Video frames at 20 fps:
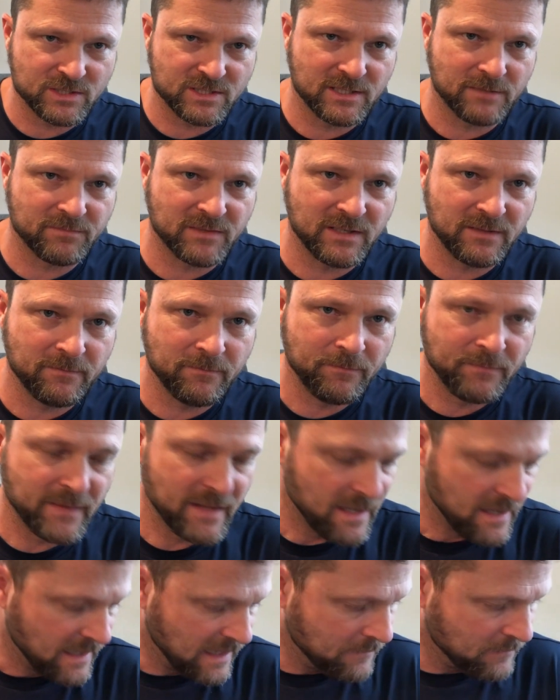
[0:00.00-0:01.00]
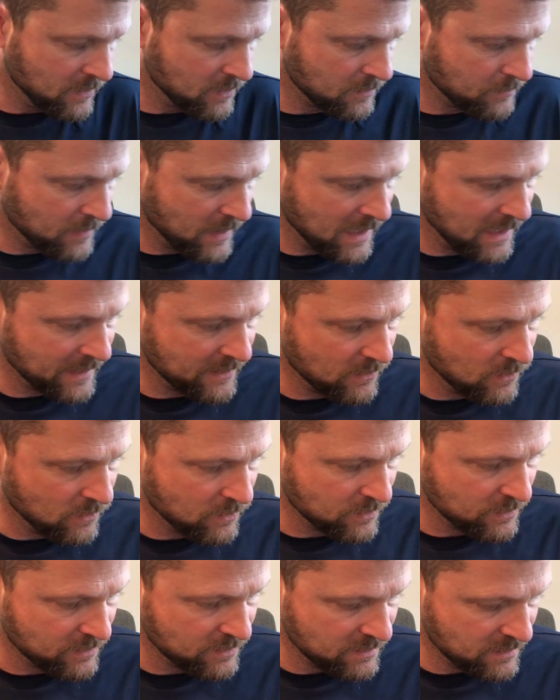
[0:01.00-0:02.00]
something, I'm gonna probably
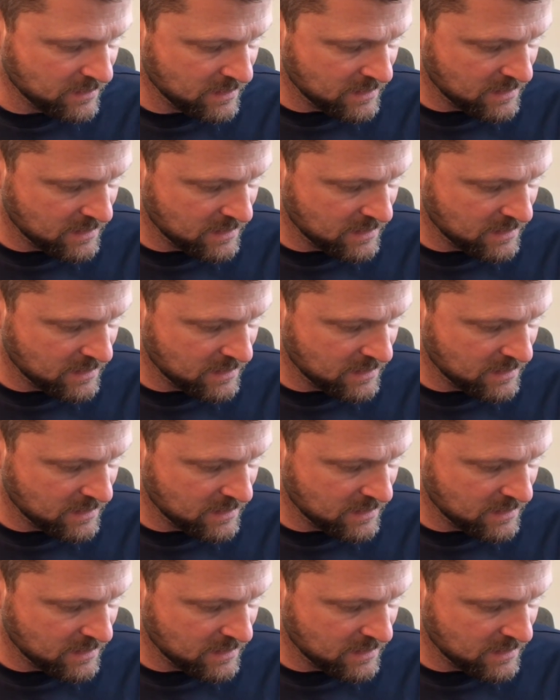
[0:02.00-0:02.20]
order